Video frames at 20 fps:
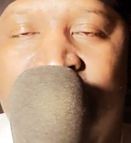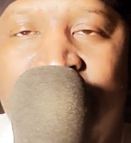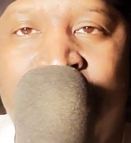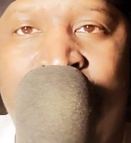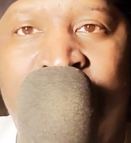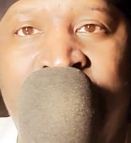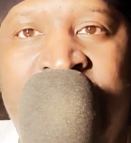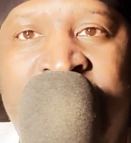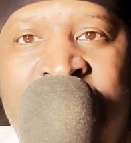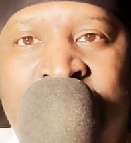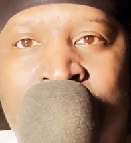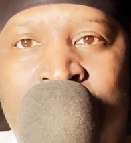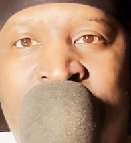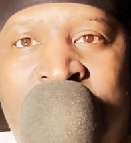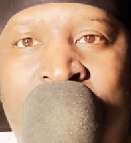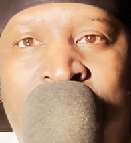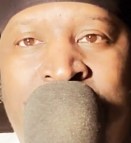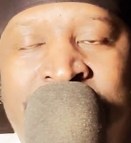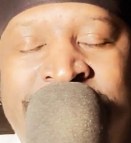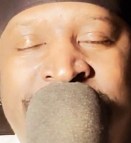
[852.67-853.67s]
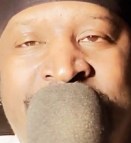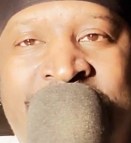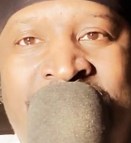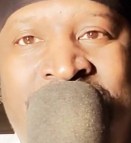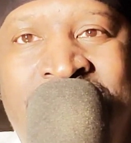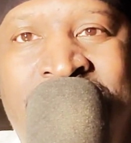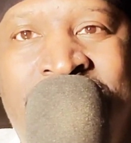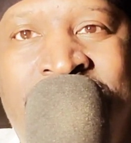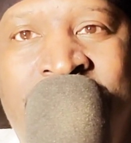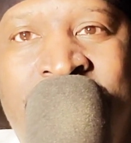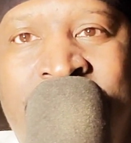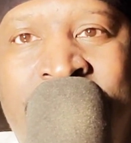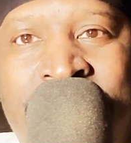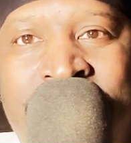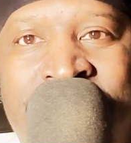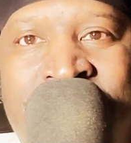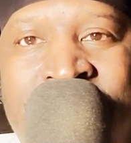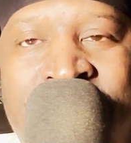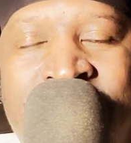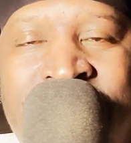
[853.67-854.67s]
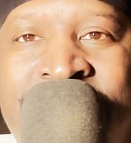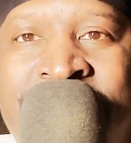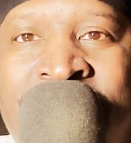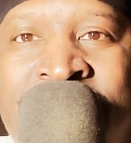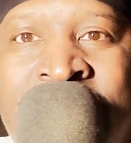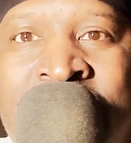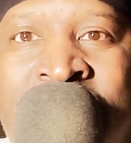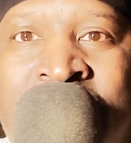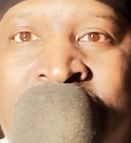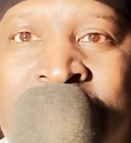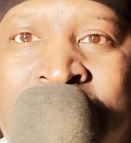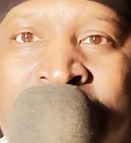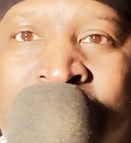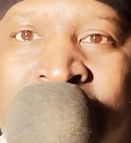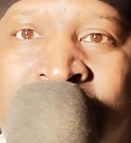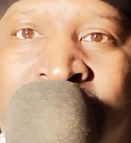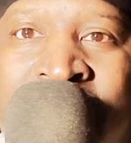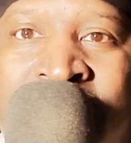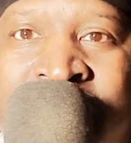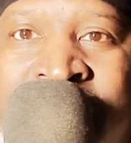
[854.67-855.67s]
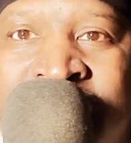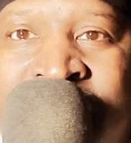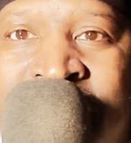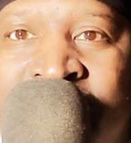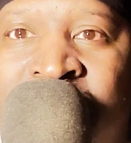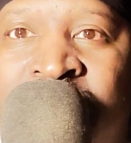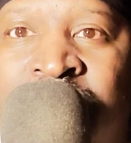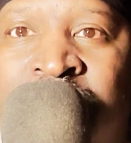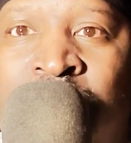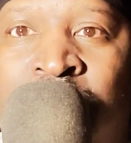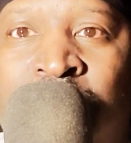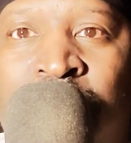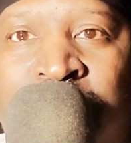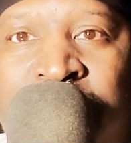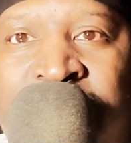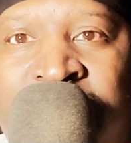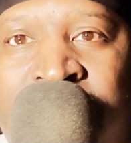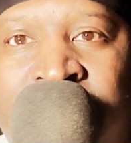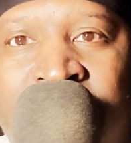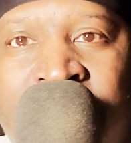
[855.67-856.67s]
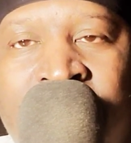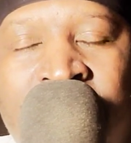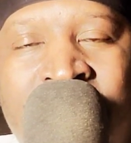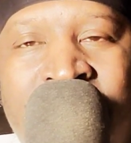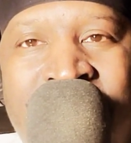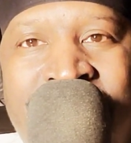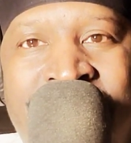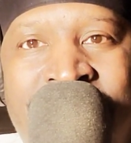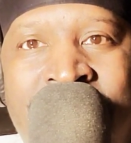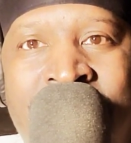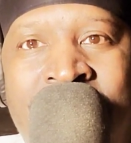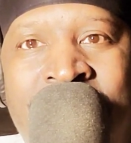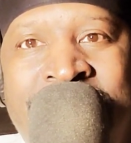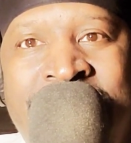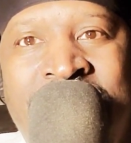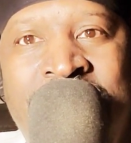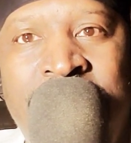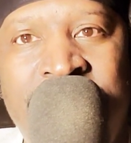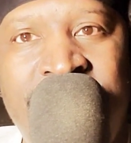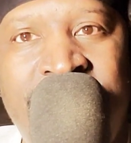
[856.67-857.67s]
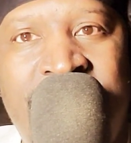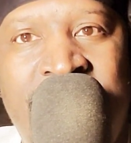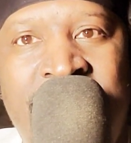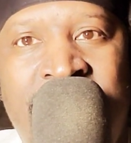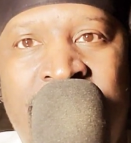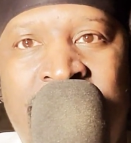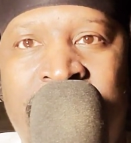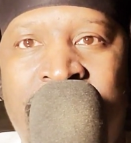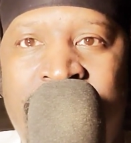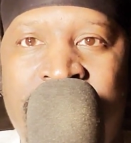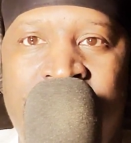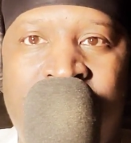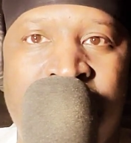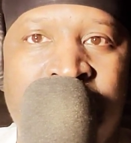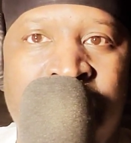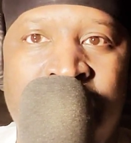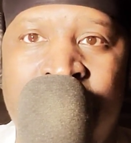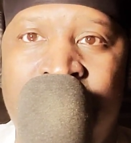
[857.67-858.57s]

bragging about potato chips and Snicker bars and soups. Sardine cans.